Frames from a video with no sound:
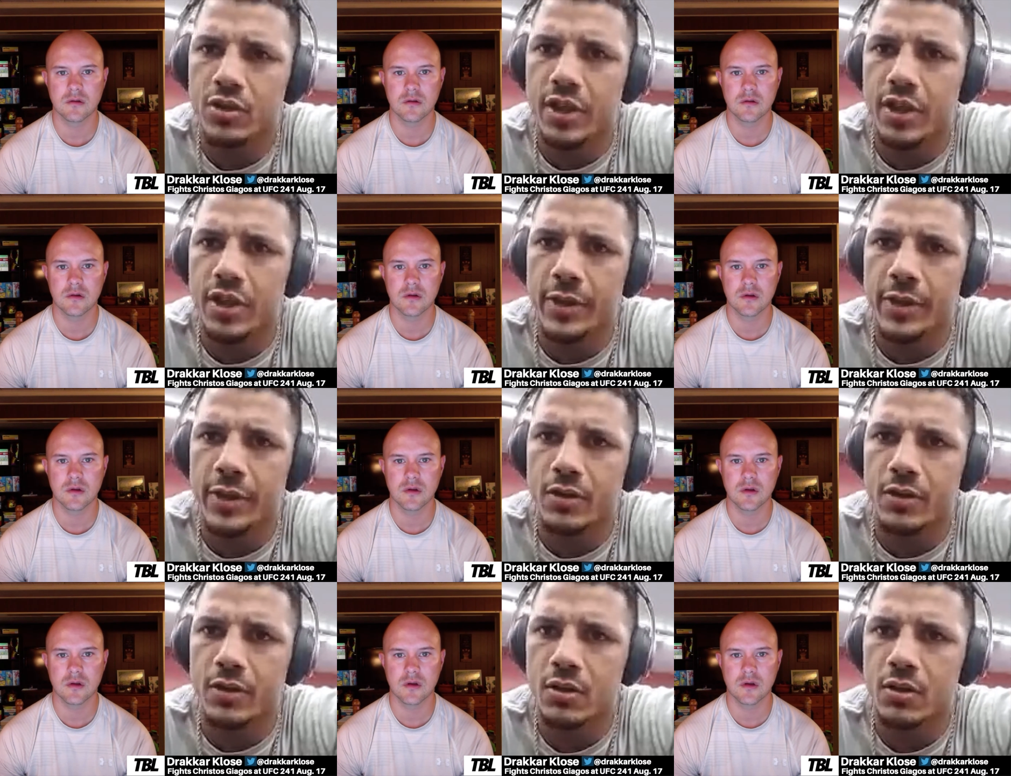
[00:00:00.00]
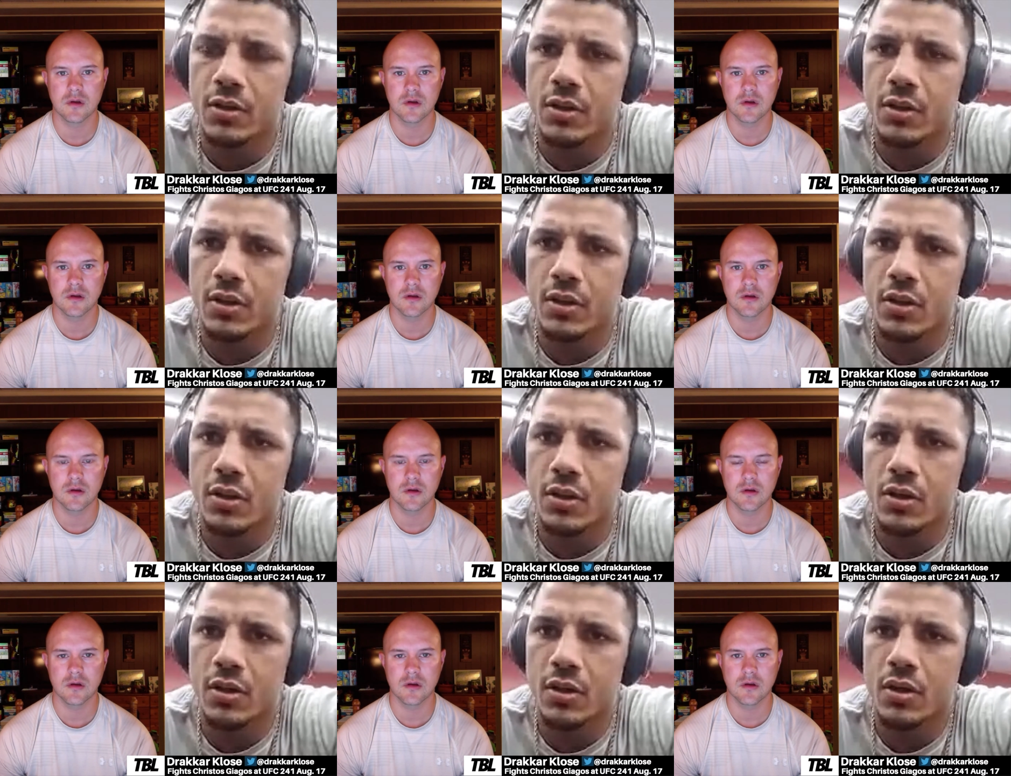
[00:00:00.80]
Speaker 1: Is that Team Alpha Male in
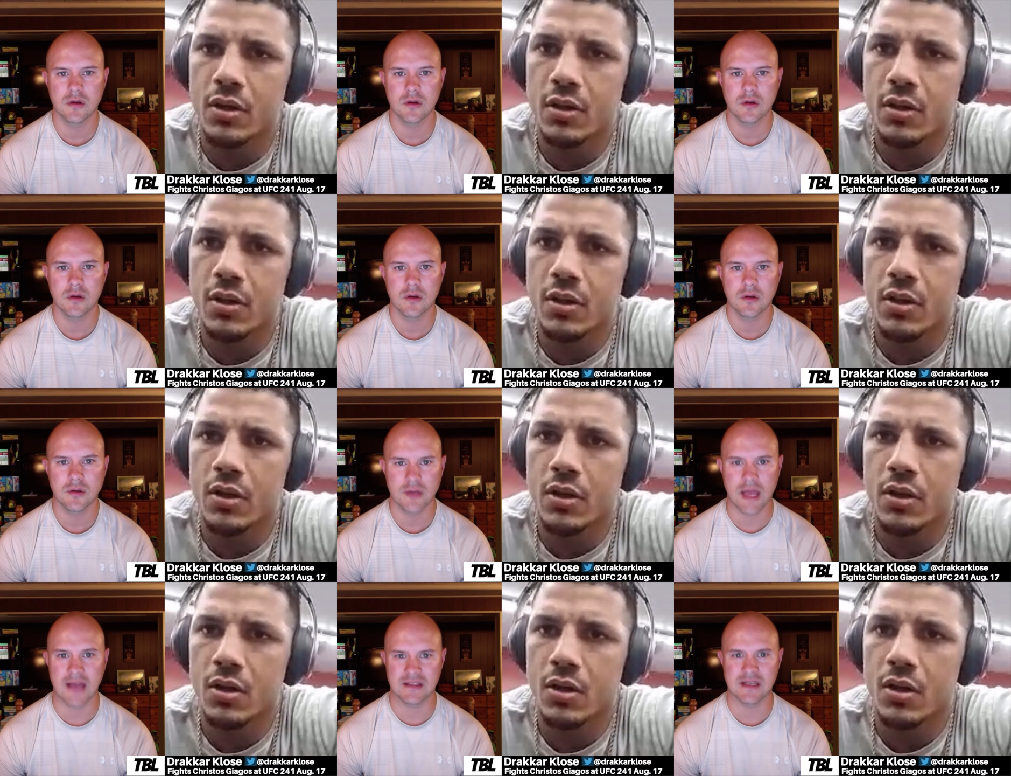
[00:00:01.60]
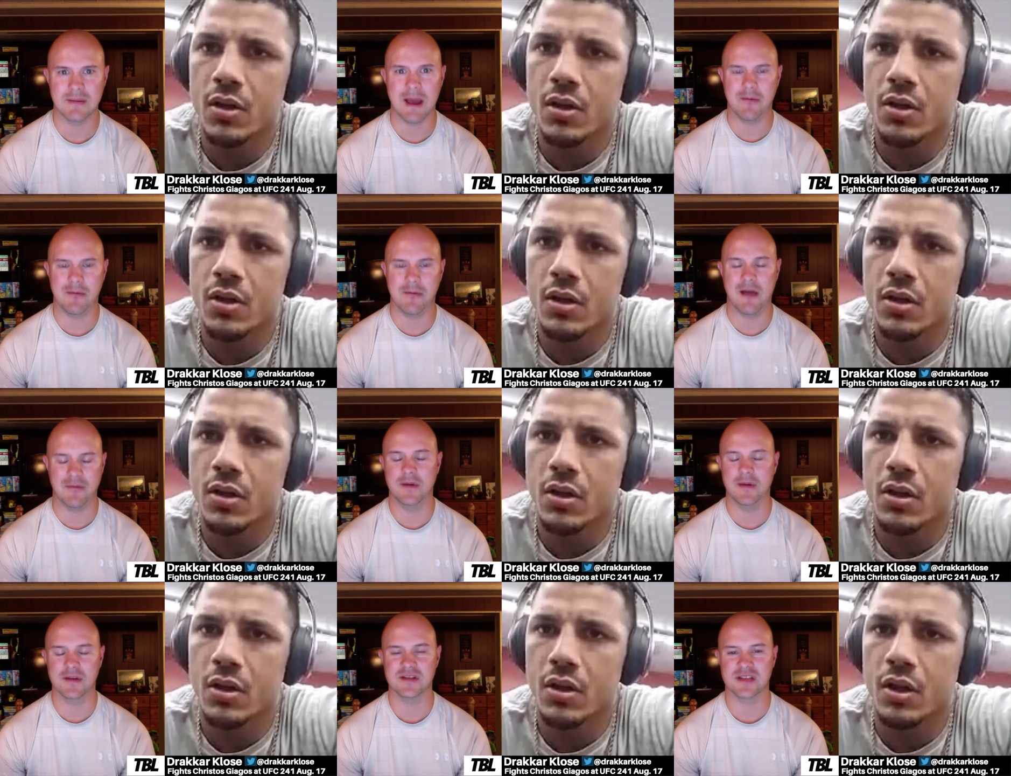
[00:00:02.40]
Sacramento?
Speaker 2: Yeah, Team
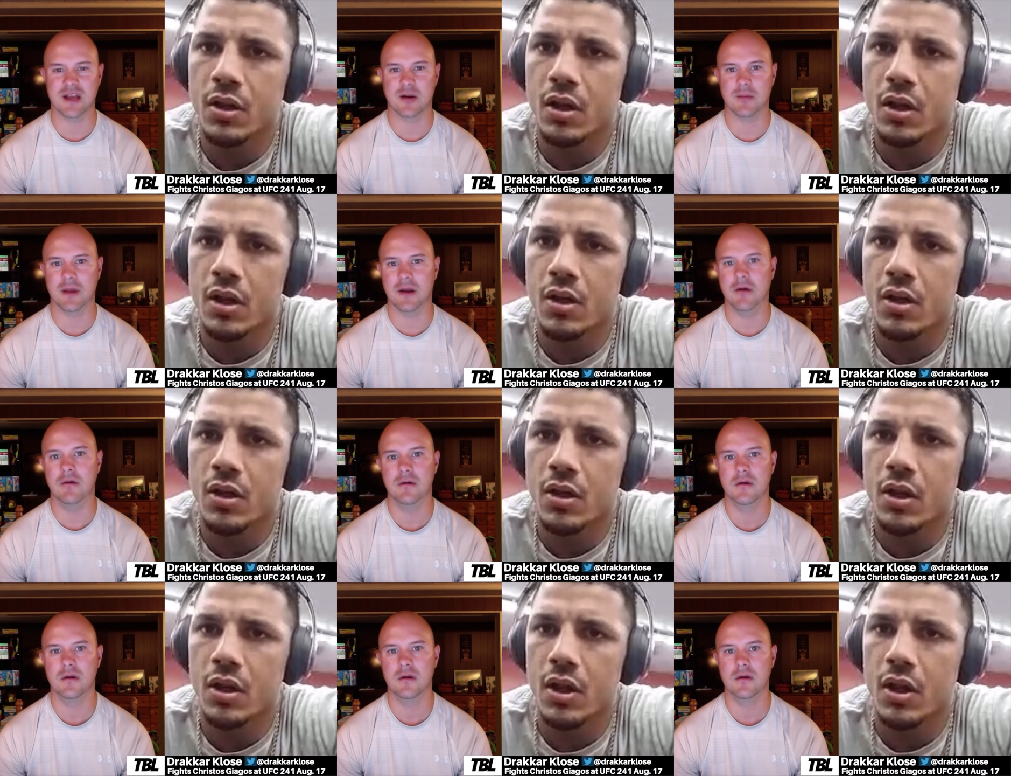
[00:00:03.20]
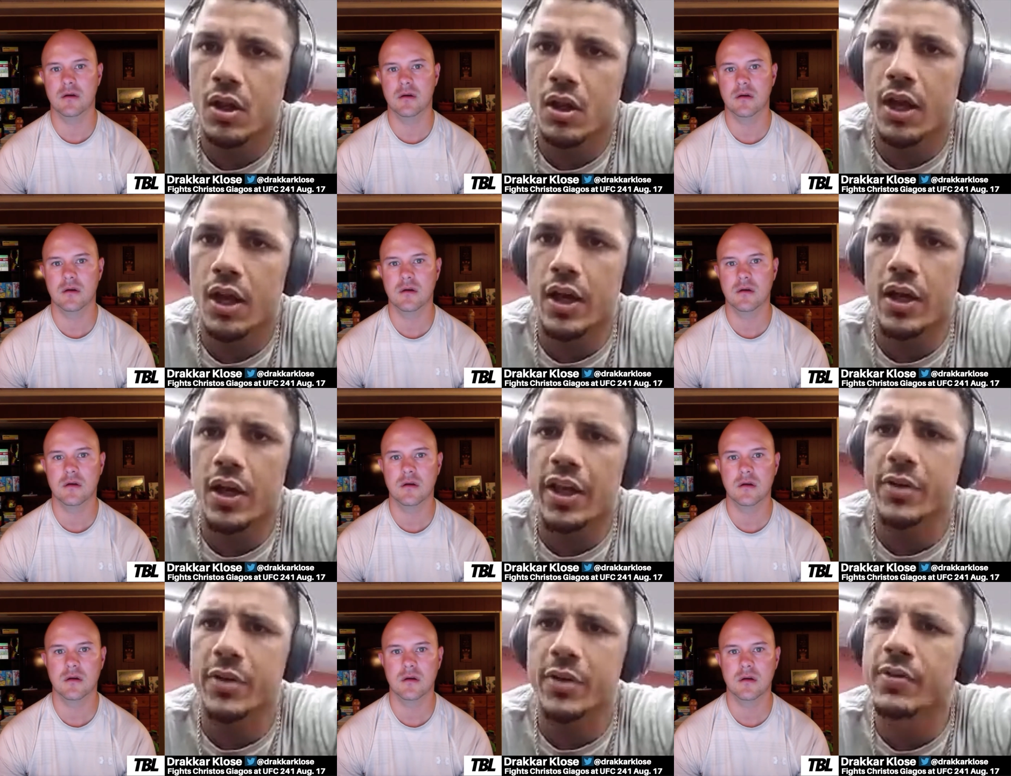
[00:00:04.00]
Alpha, Male in Sacramento.
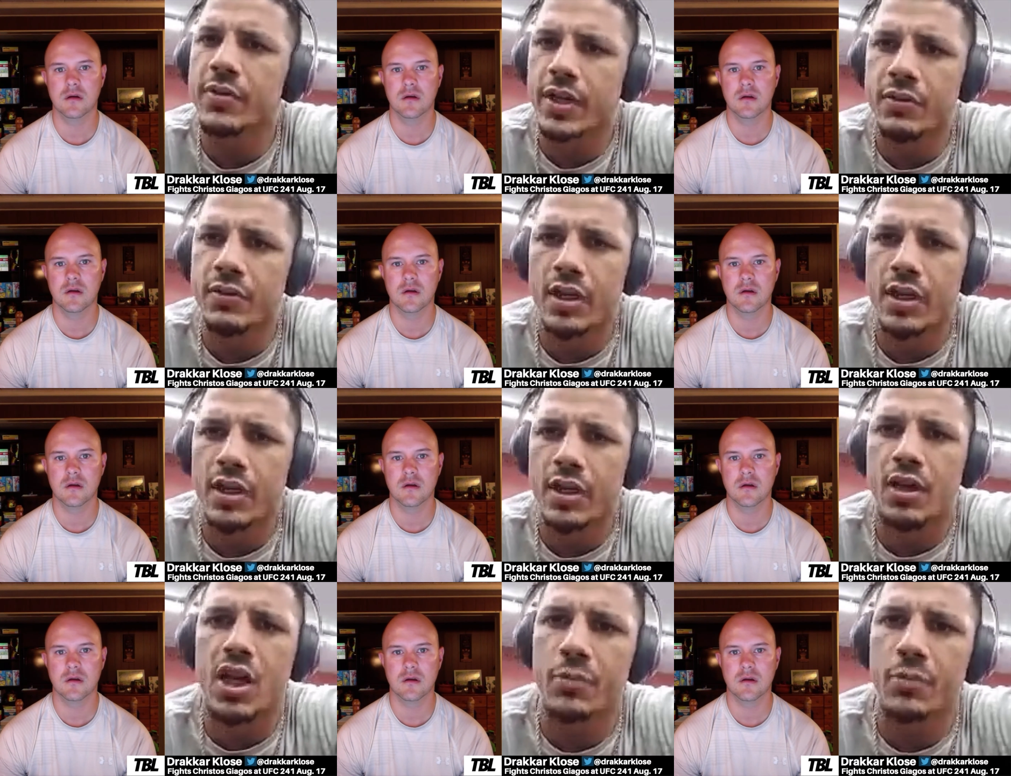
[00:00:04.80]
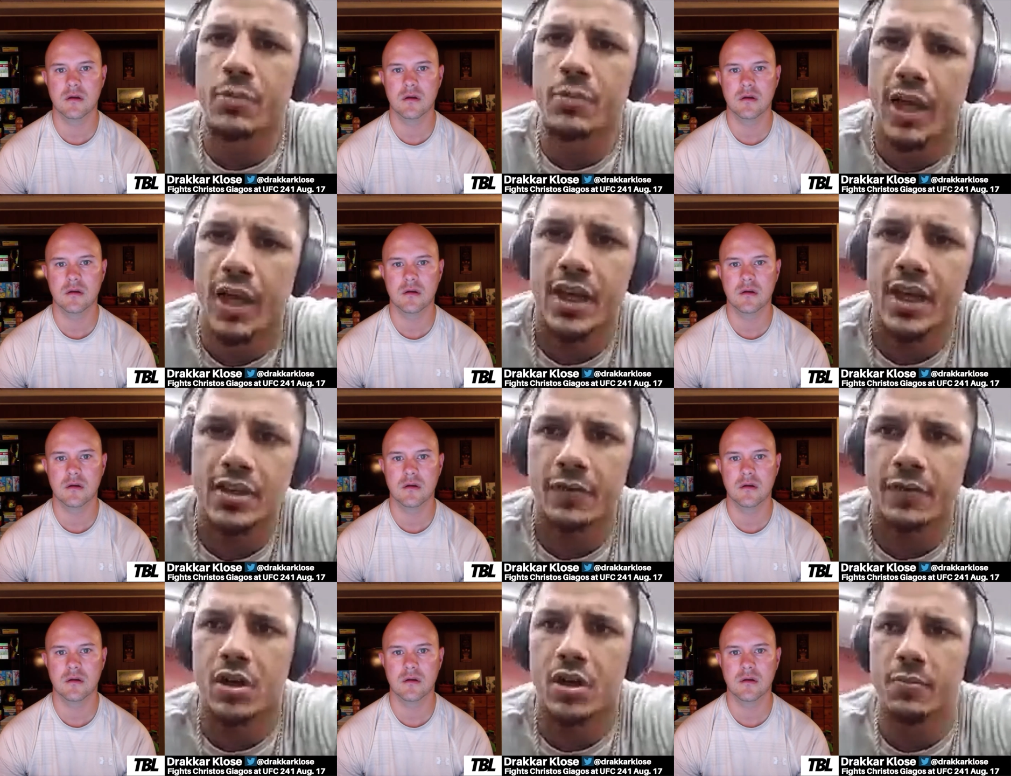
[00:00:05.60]
Speaker 1: Uh, it, it, was a, it was a
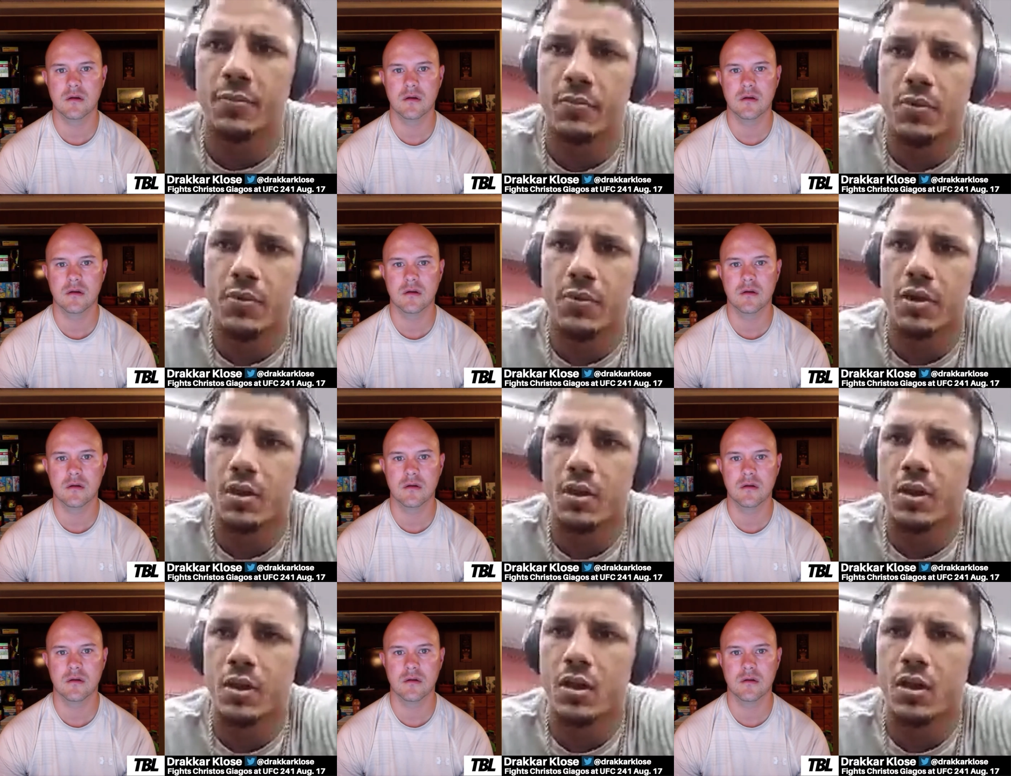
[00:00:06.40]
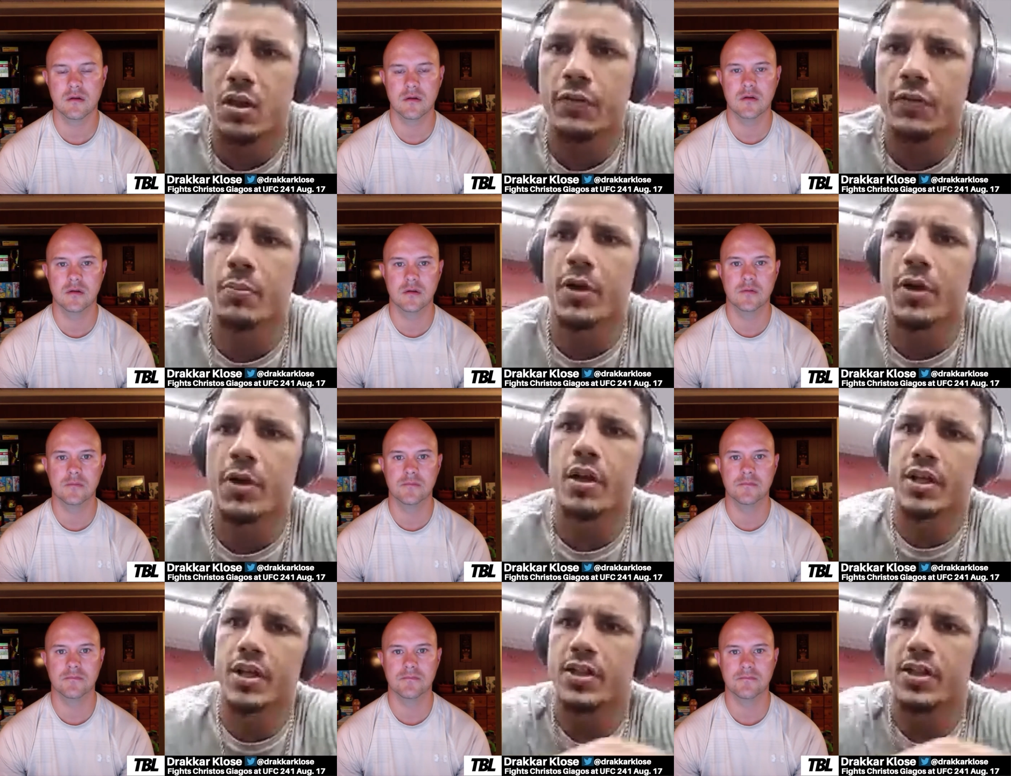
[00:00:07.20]
couple guys from
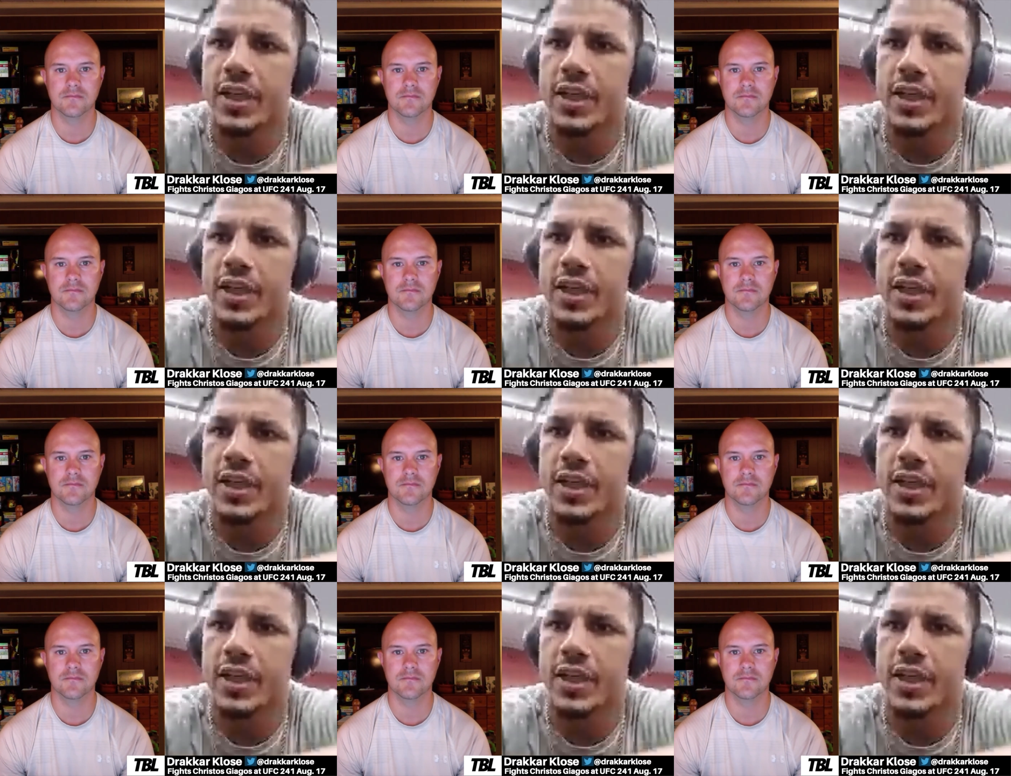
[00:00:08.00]
from